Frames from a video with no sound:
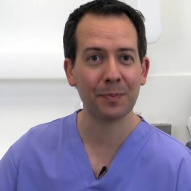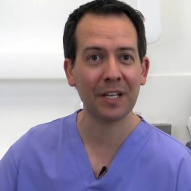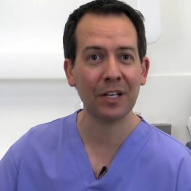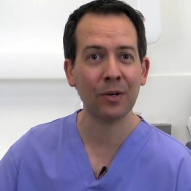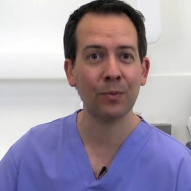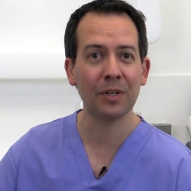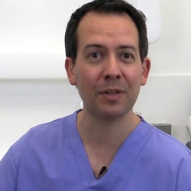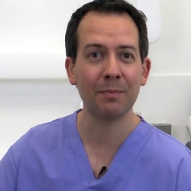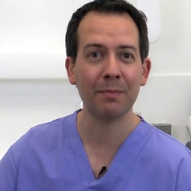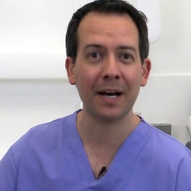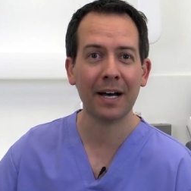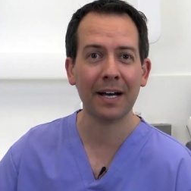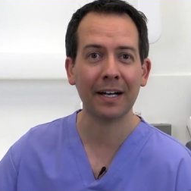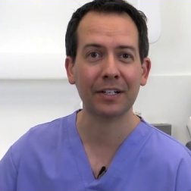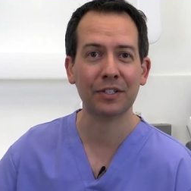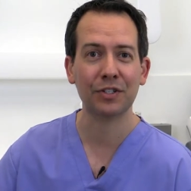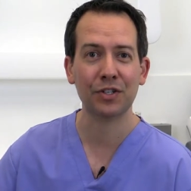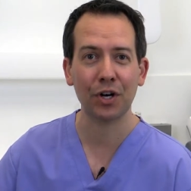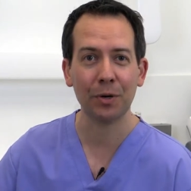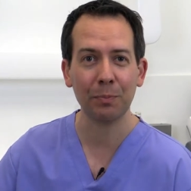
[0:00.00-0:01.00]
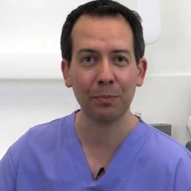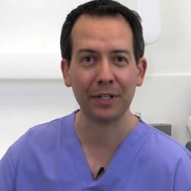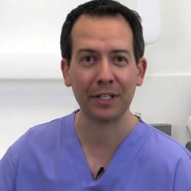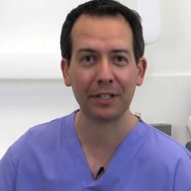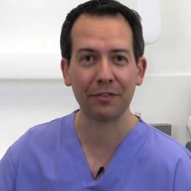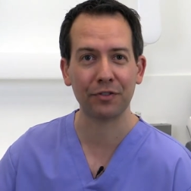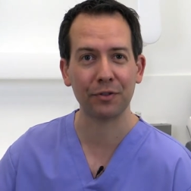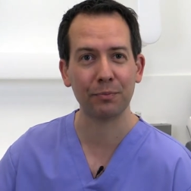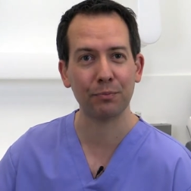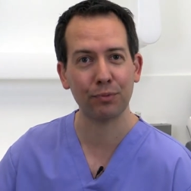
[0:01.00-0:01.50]
speaking with Mark
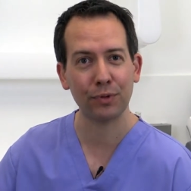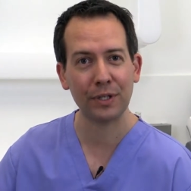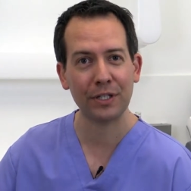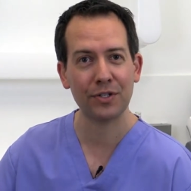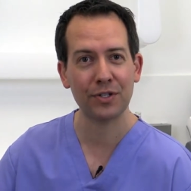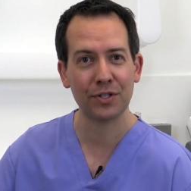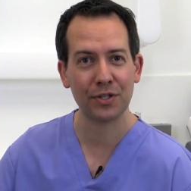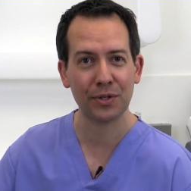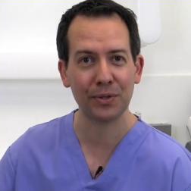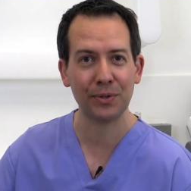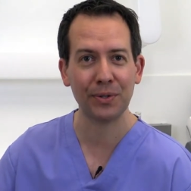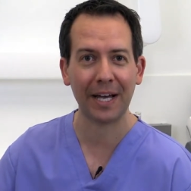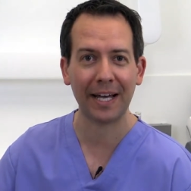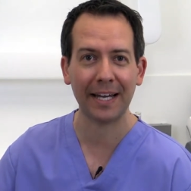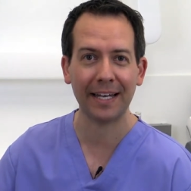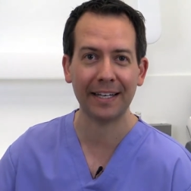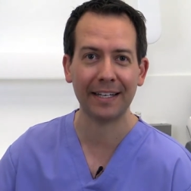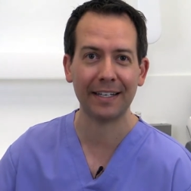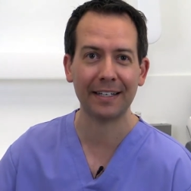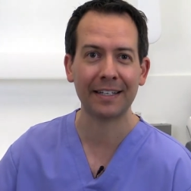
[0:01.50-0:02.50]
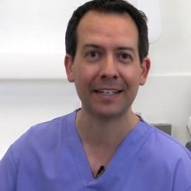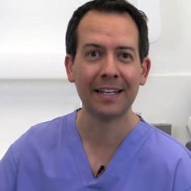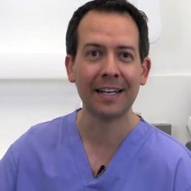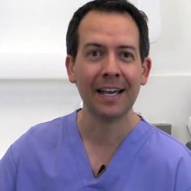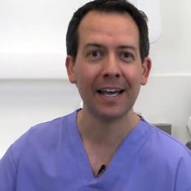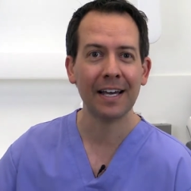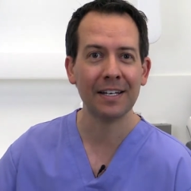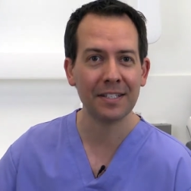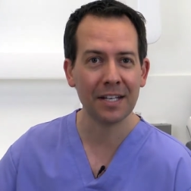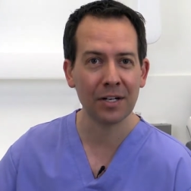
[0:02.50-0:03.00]
Topley from Bridge to Aid,
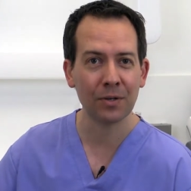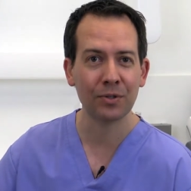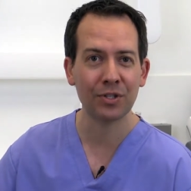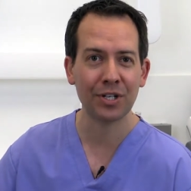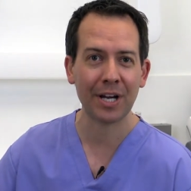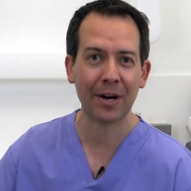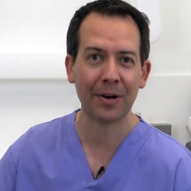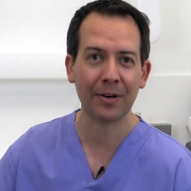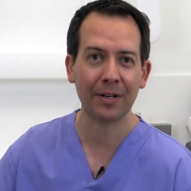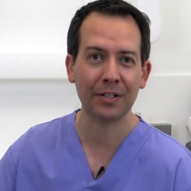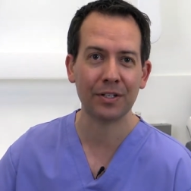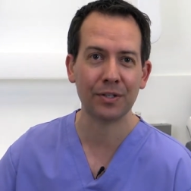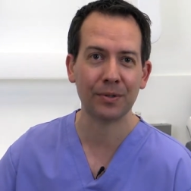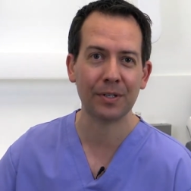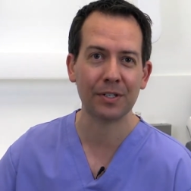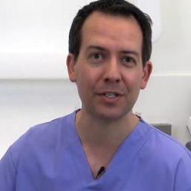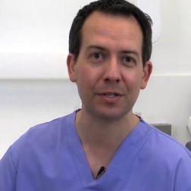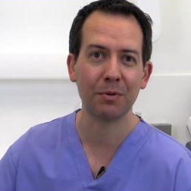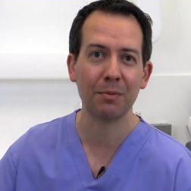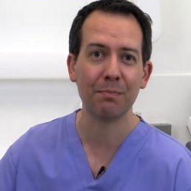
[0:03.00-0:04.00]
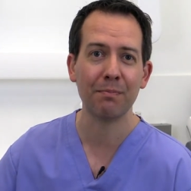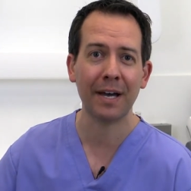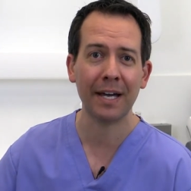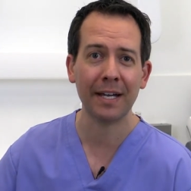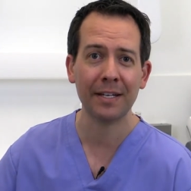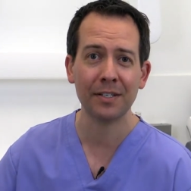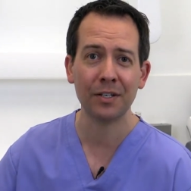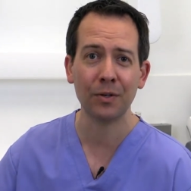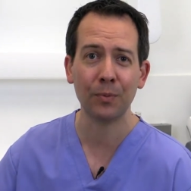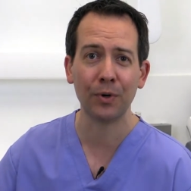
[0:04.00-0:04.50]
a dental charity doing some
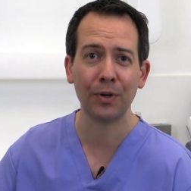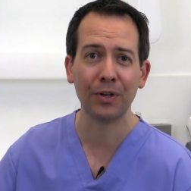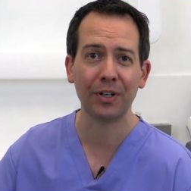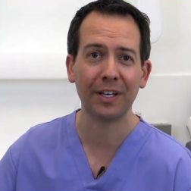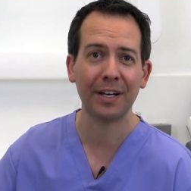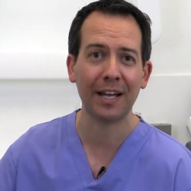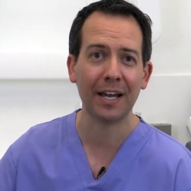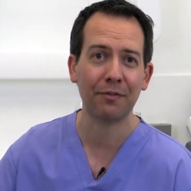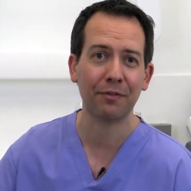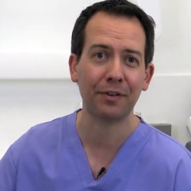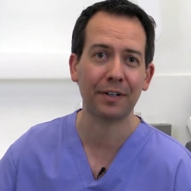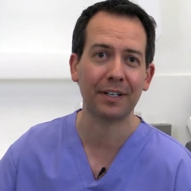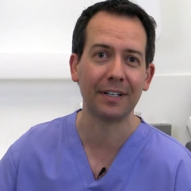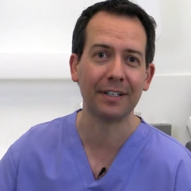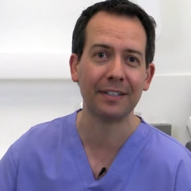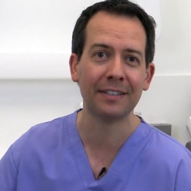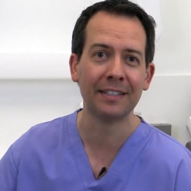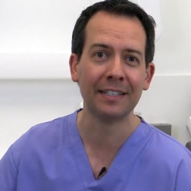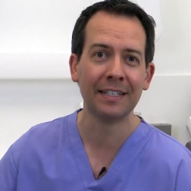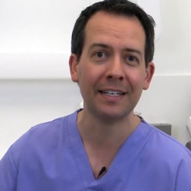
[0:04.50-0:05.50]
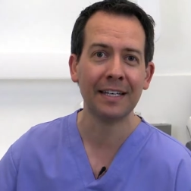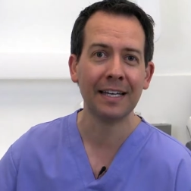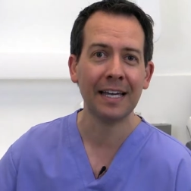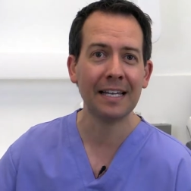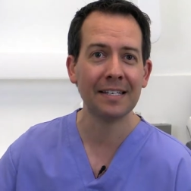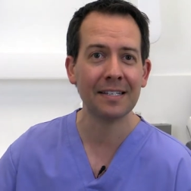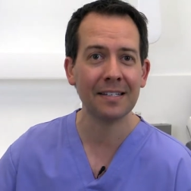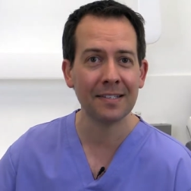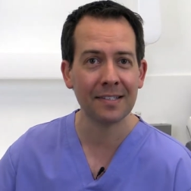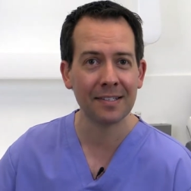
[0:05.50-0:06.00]
amazing work in Africa.
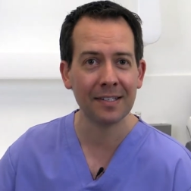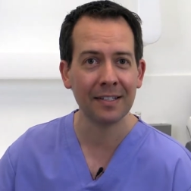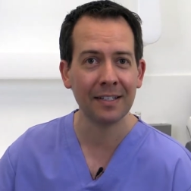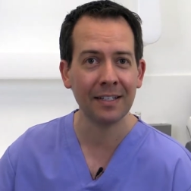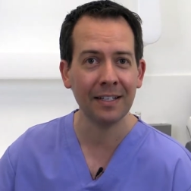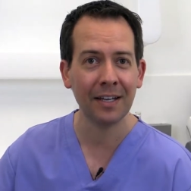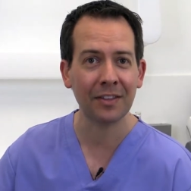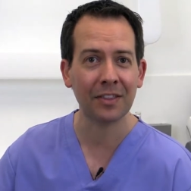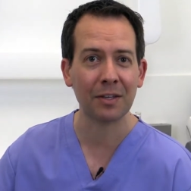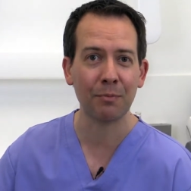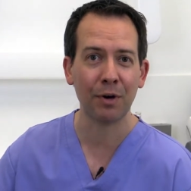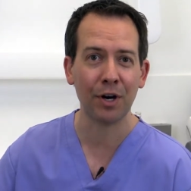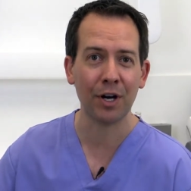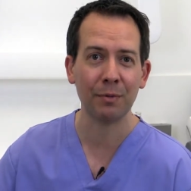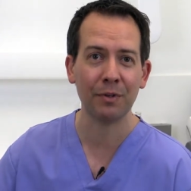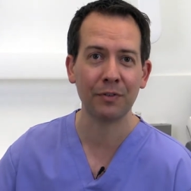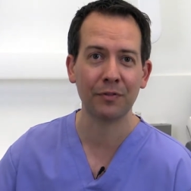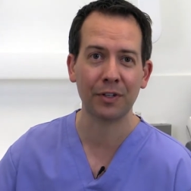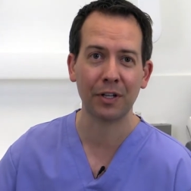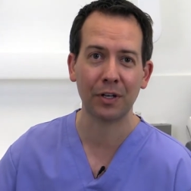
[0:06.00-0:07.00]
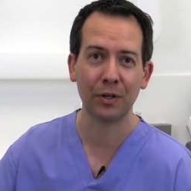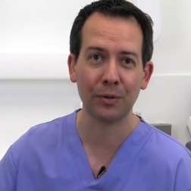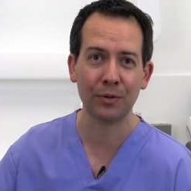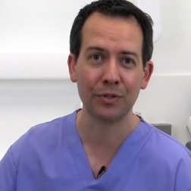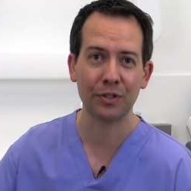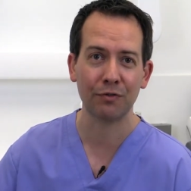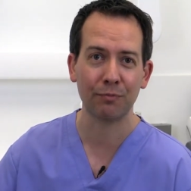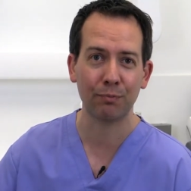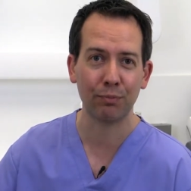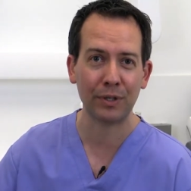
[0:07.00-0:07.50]
He's in Sydney at the moment for the
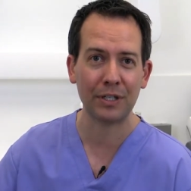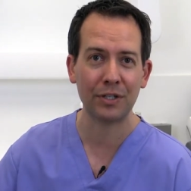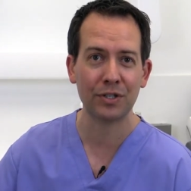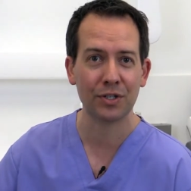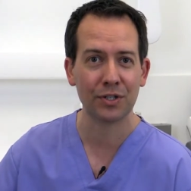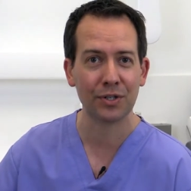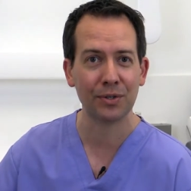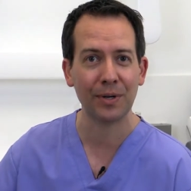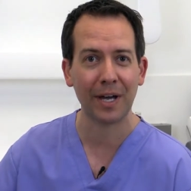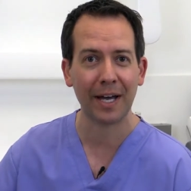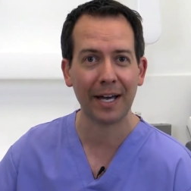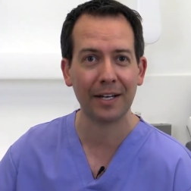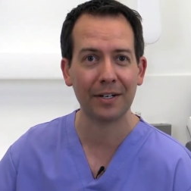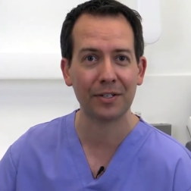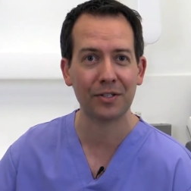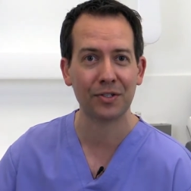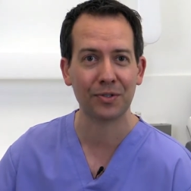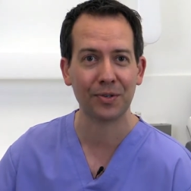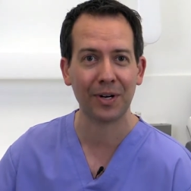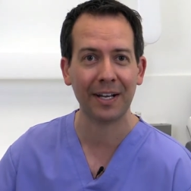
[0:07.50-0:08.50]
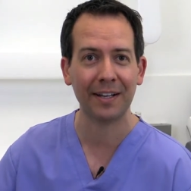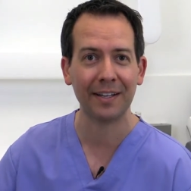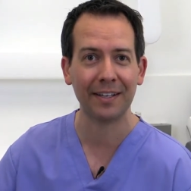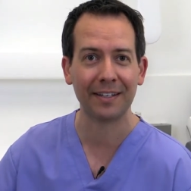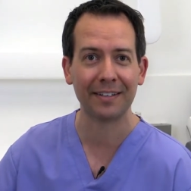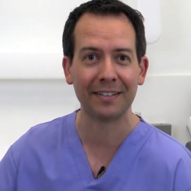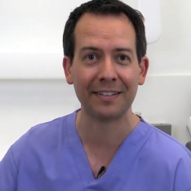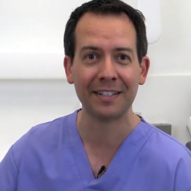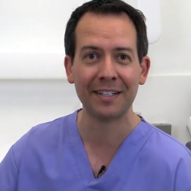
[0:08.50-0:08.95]
launch of Bridge to Aid Australia.